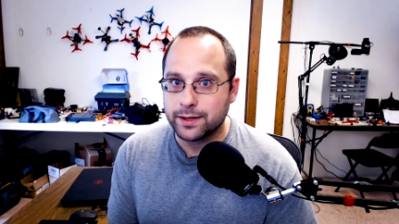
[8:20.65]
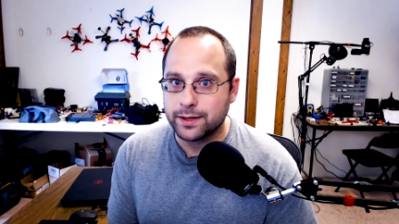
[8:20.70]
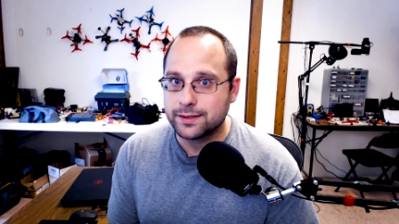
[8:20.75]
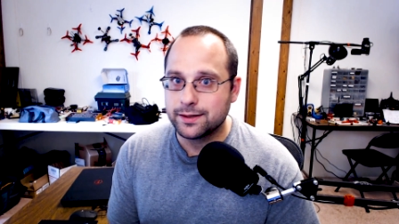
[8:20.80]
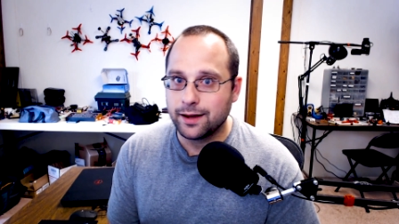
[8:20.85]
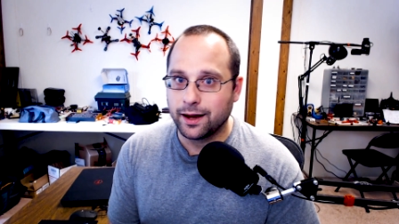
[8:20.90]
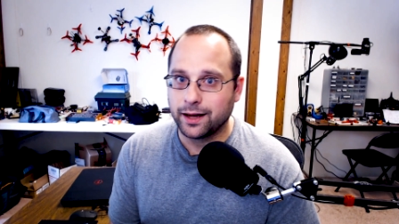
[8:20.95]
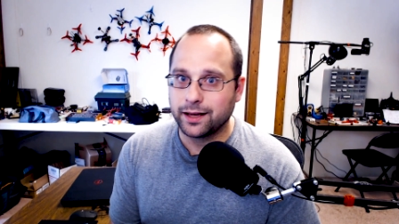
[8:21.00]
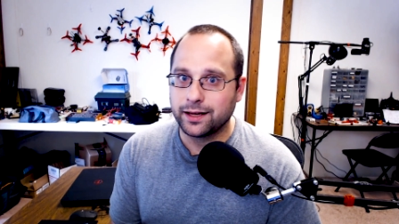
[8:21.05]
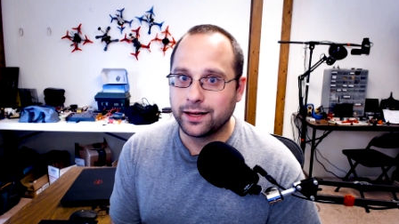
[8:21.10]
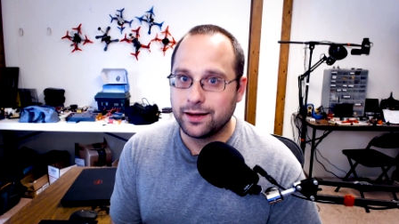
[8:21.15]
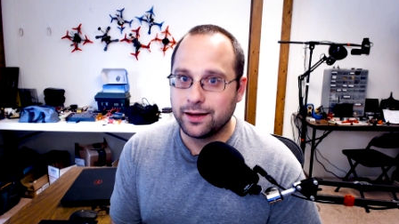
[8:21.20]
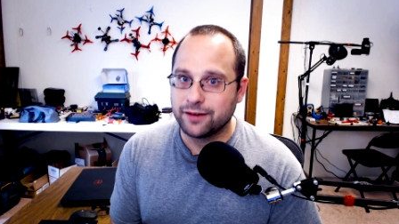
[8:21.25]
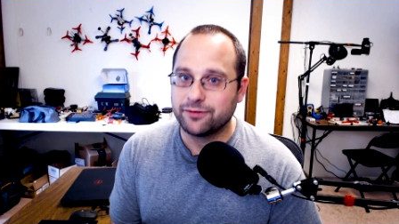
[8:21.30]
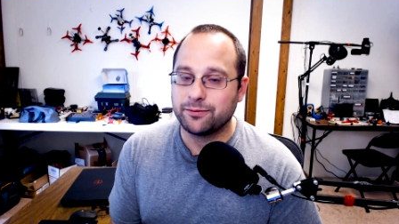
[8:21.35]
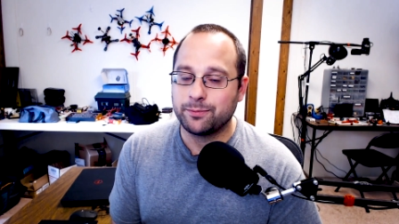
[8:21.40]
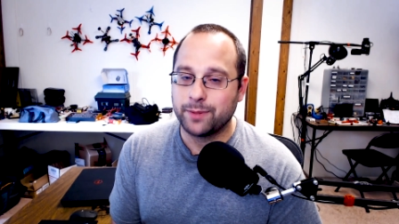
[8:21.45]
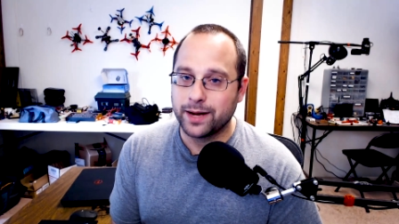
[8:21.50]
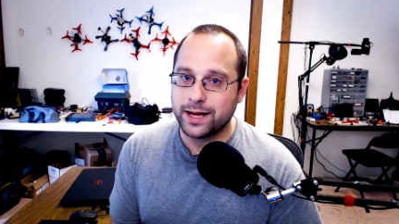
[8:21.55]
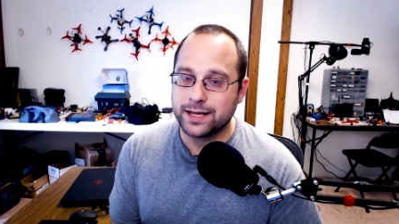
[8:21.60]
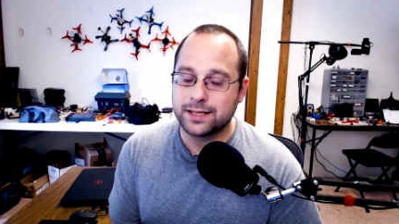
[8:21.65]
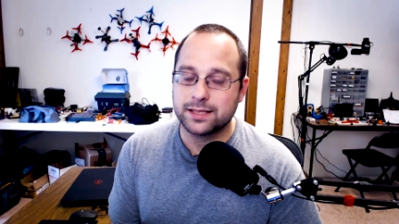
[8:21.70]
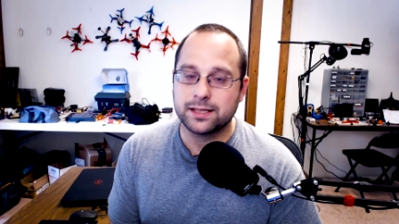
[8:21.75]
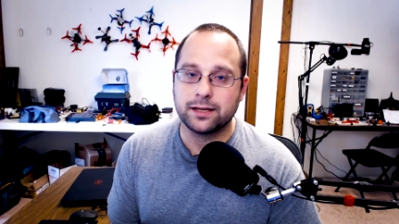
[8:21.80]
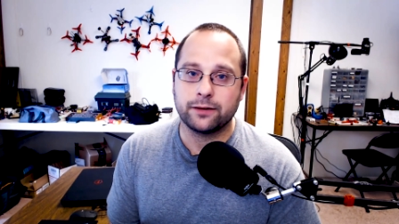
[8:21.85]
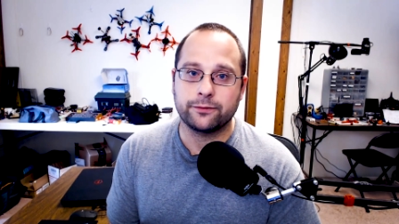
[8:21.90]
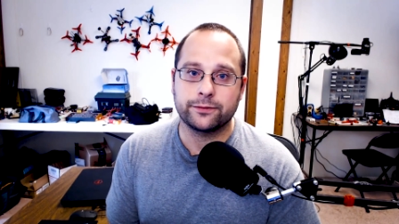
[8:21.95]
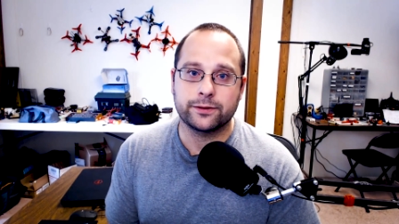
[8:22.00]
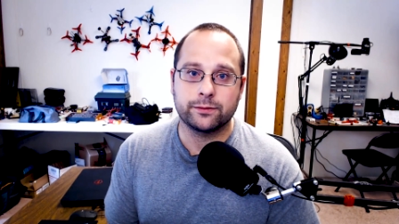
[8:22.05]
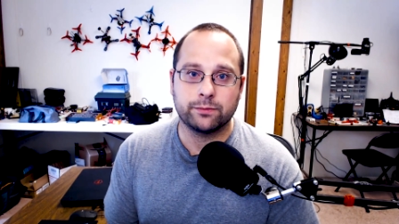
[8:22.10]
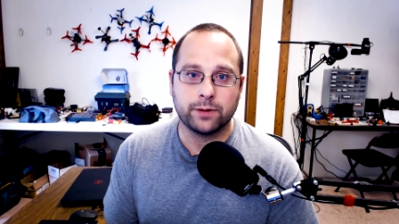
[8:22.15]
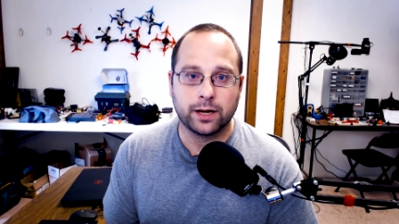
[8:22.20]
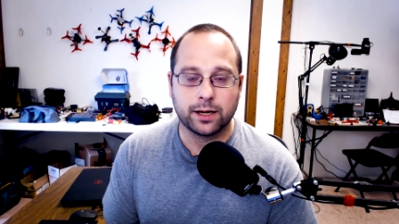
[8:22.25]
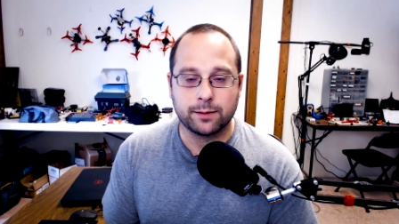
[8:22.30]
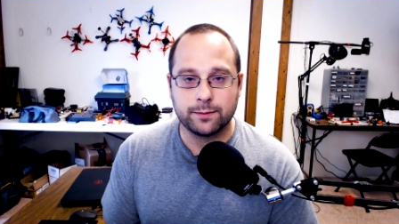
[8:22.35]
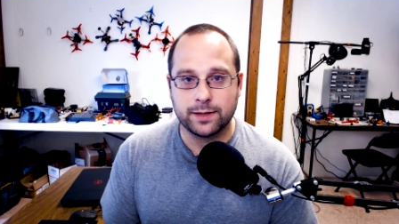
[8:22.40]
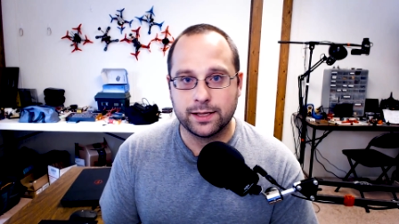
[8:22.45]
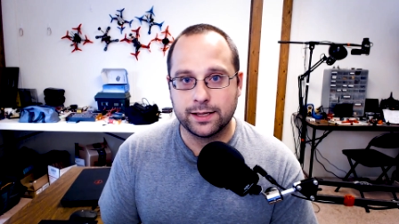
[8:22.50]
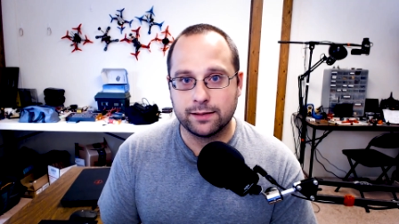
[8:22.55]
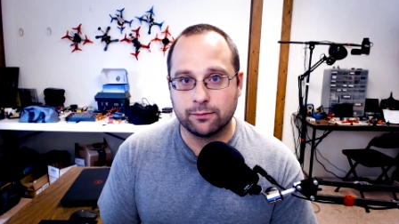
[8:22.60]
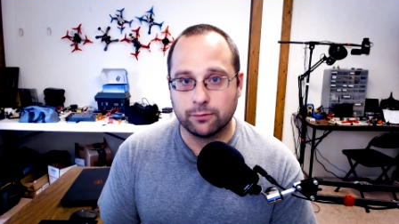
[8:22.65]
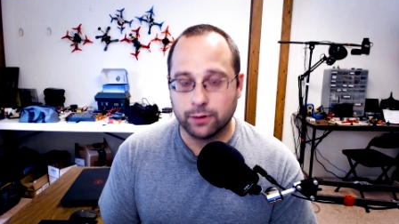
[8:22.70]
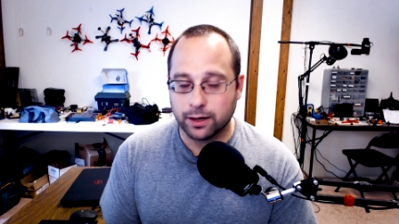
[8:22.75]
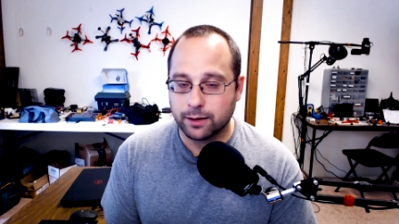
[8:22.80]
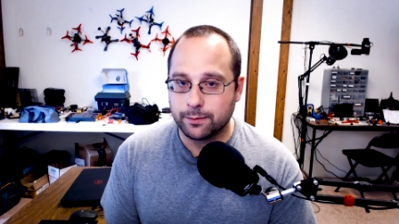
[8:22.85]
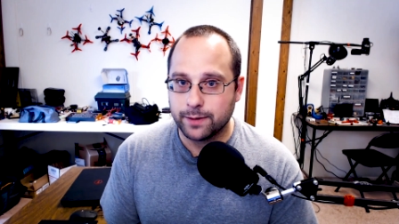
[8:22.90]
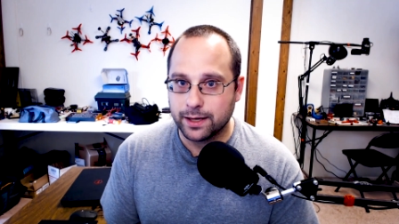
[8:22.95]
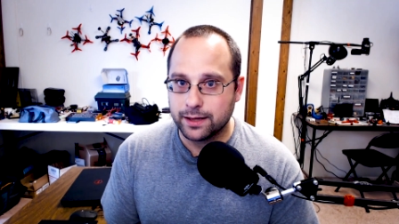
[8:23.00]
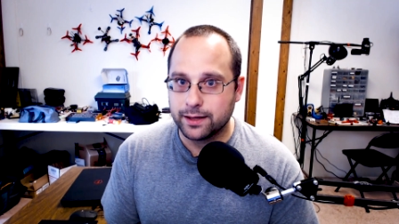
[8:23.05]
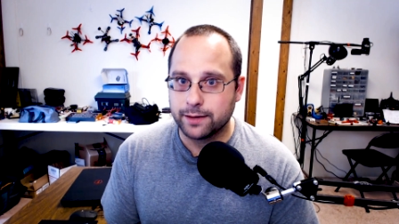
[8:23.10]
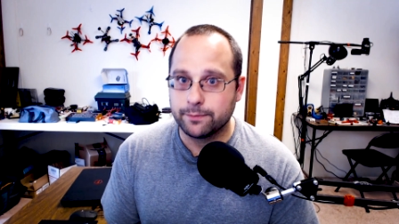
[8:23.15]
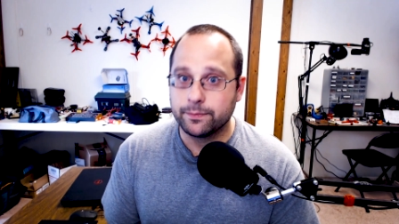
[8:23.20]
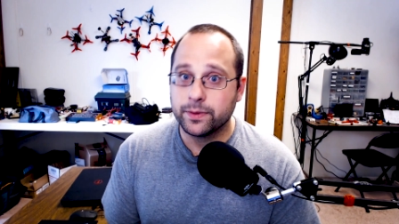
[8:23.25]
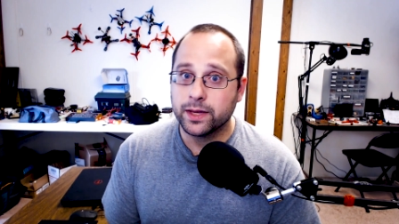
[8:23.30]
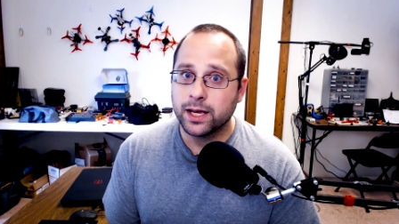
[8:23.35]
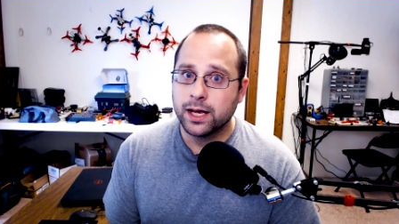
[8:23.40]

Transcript: is not enough by itself to recommend, recommend them.